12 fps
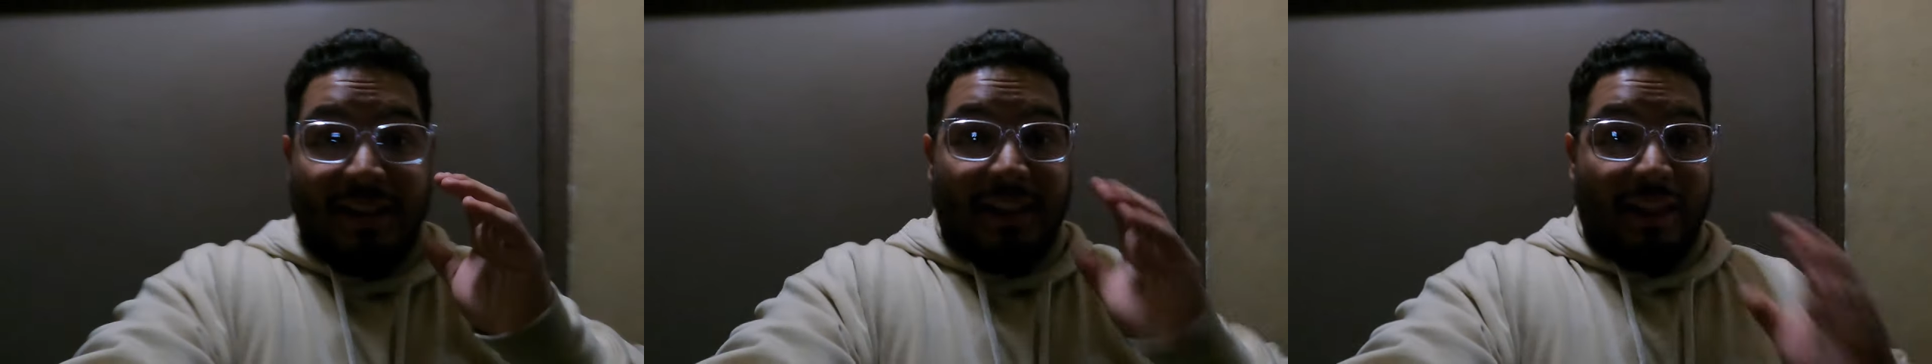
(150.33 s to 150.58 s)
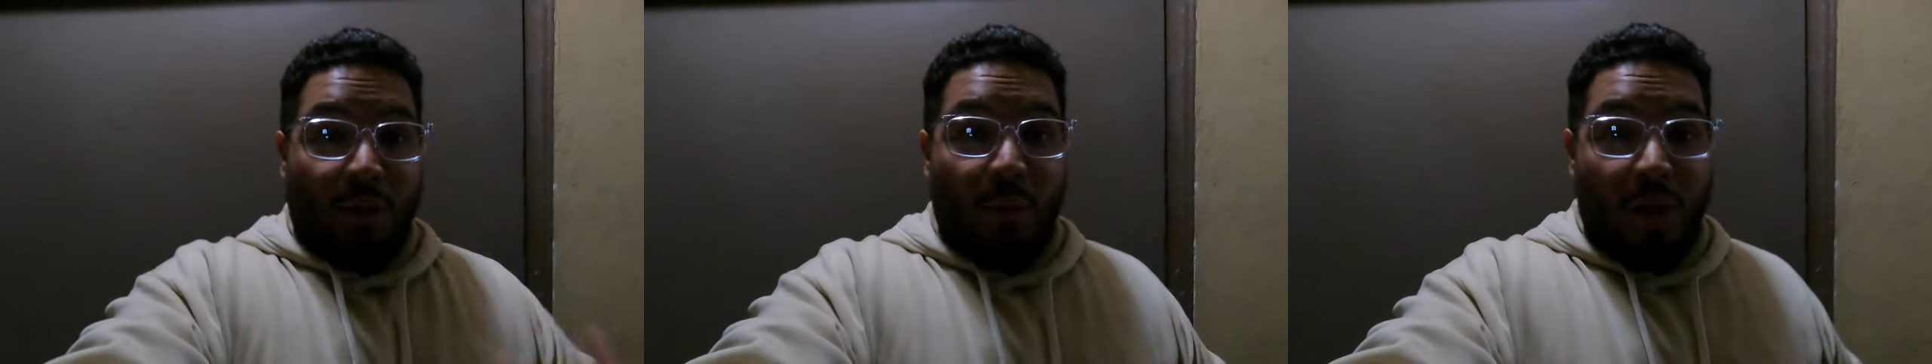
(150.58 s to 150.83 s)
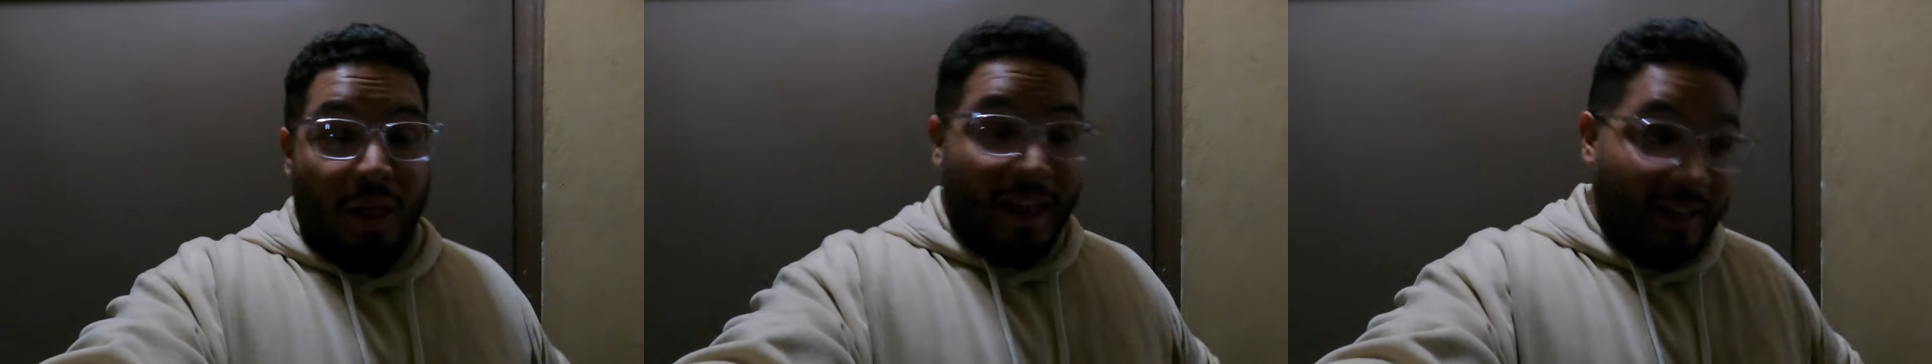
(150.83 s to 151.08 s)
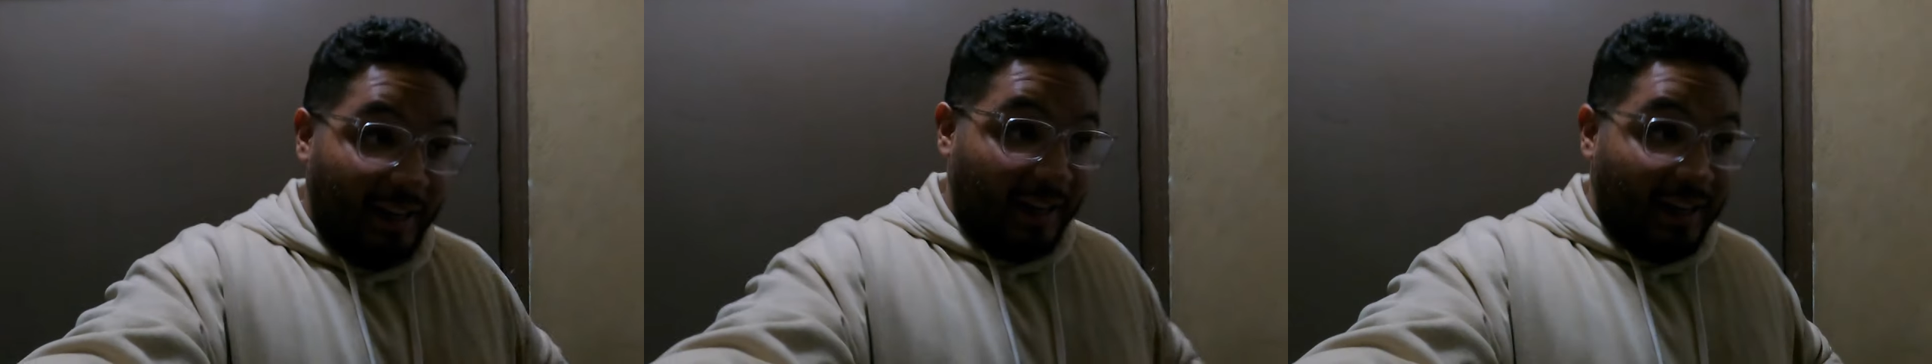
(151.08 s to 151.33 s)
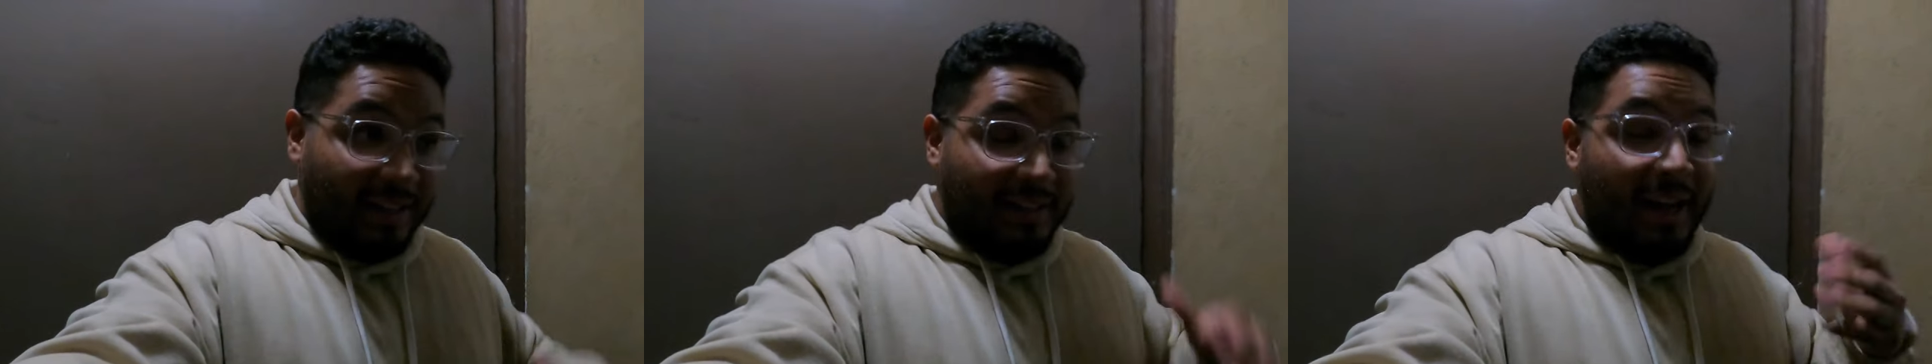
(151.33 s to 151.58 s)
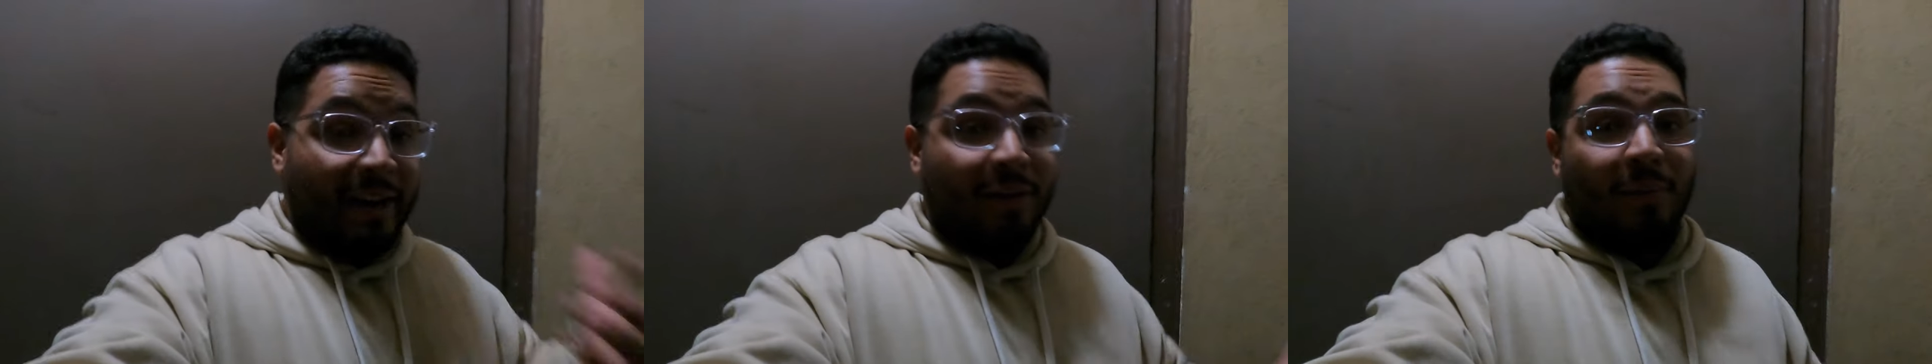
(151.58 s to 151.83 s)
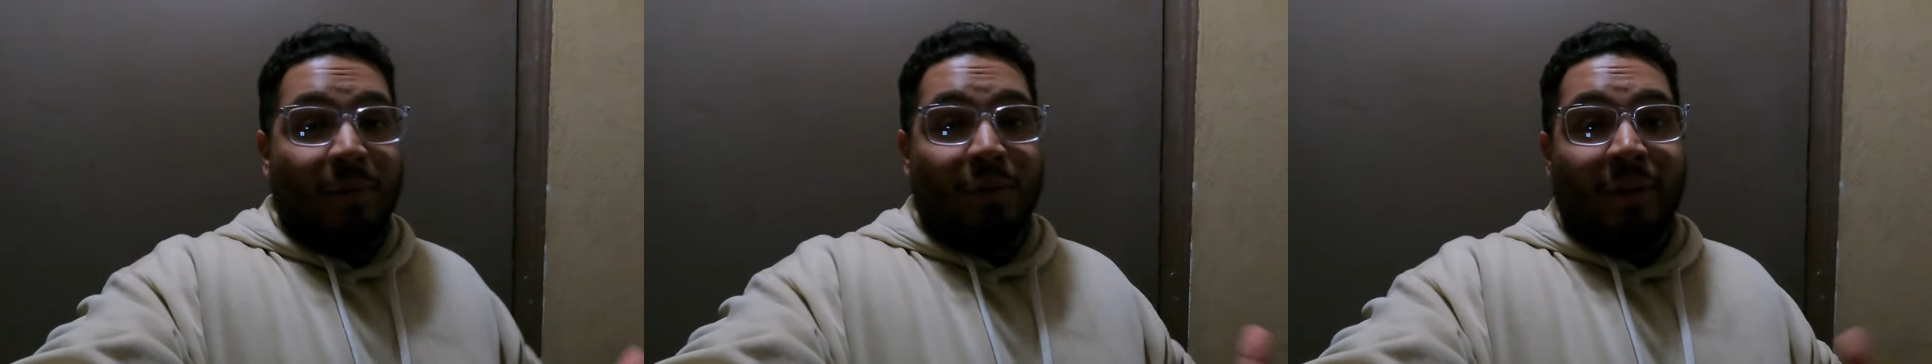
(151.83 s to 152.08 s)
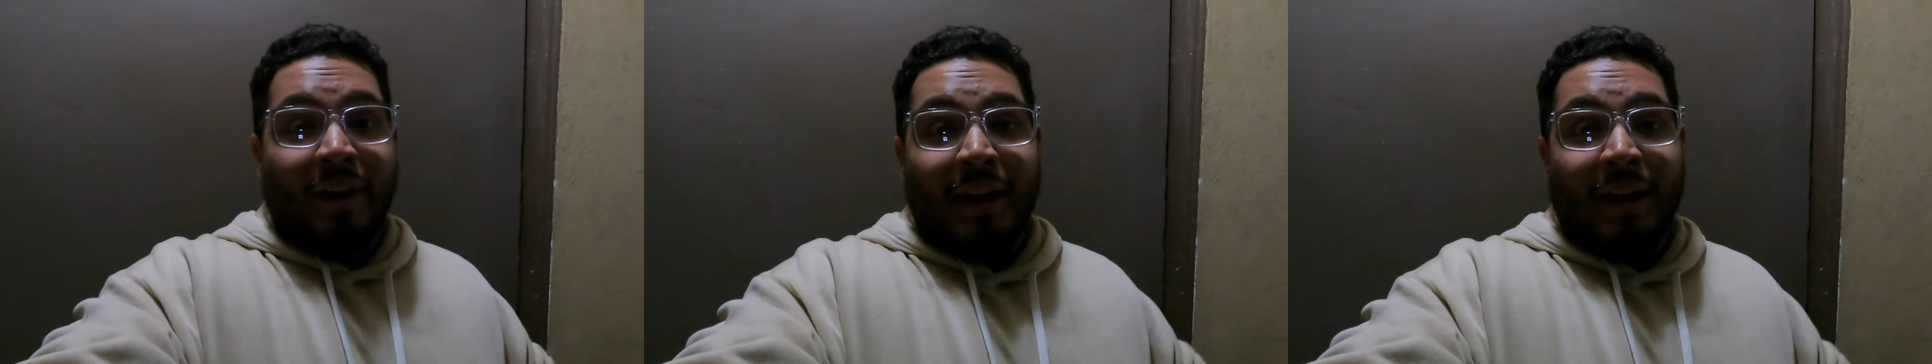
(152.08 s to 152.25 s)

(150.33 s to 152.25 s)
the lighting is terrible.